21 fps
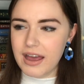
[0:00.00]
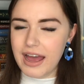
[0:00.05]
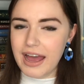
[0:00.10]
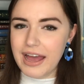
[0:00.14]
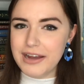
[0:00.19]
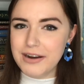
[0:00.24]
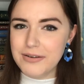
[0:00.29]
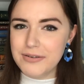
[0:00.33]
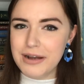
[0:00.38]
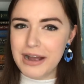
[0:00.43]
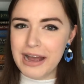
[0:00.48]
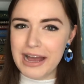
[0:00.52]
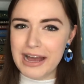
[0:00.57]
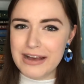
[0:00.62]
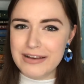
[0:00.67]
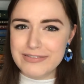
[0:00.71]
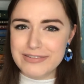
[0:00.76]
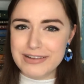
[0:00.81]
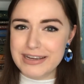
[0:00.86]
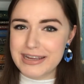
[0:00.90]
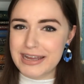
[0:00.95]
I don't
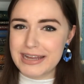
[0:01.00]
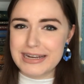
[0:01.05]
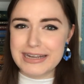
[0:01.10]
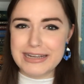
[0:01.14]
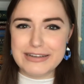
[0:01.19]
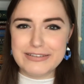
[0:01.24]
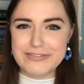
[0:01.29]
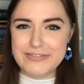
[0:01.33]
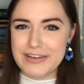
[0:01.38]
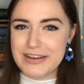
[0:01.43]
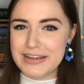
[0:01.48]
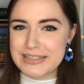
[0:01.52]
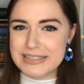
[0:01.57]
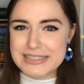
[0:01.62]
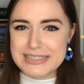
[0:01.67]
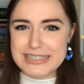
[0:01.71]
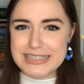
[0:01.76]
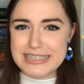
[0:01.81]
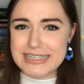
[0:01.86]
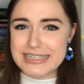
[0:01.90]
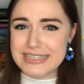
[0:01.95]
have like any
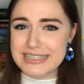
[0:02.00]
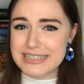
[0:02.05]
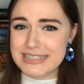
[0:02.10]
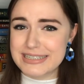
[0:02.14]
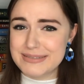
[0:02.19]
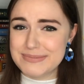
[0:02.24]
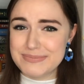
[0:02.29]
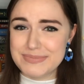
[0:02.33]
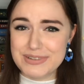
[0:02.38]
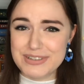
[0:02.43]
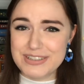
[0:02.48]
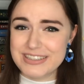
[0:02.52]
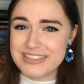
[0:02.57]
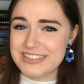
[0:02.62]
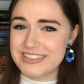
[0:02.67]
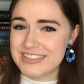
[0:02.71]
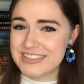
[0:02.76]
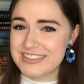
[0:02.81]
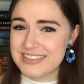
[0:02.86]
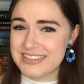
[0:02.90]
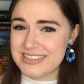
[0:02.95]
fancy bullet
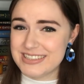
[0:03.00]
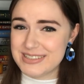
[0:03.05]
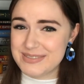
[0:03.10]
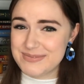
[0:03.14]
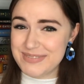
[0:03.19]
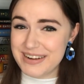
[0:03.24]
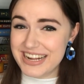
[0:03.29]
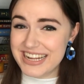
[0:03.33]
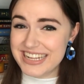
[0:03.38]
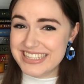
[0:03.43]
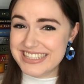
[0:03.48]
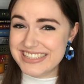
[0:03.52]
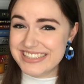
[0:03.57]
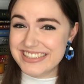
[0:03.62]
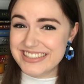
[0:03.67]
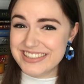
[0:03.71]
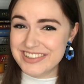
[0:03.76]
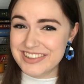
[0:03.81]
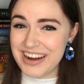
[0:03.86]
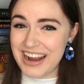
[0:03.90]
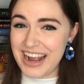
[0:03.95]
journal spreads to
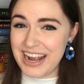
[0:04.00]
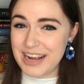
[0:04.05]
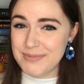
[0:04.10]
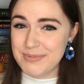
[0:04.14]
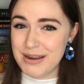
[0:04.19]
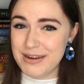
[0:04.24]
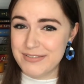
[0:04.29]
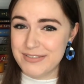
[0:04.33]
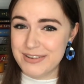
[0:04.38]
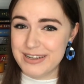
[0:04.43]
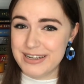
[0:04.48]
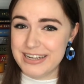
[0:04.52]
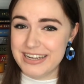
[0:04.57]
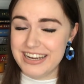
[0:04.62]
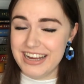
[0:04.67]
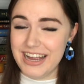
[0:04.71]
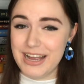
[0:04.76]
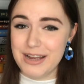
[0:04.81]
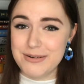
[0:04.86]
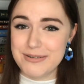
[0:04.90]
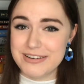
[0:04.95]
track my reading.
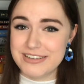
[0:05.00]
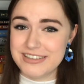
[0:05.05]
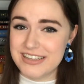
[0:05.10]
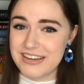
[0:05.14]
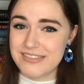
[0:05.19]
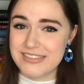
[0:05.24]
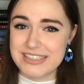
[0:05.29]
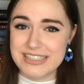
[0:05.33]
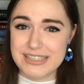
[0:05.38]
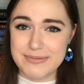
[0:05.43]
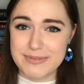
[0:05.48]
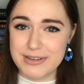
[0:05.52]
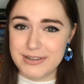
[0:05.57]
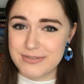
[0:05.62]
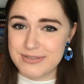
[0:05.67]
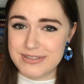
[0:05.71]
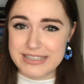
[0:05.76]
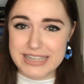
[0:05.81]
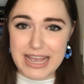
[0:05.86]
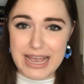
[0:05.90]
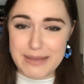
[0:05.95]
I wish I was someone who
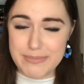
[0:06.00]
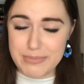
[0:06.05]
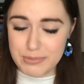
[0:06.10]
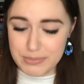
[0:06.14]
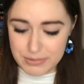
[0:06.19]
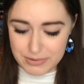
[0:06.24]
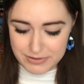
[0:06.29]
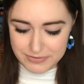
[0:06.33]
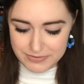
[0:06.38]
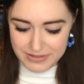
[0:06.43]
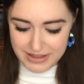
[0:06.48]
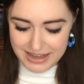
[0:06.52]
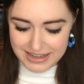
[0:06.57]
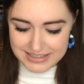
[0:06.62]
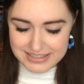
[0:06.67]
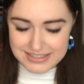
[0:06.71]
was capable of that.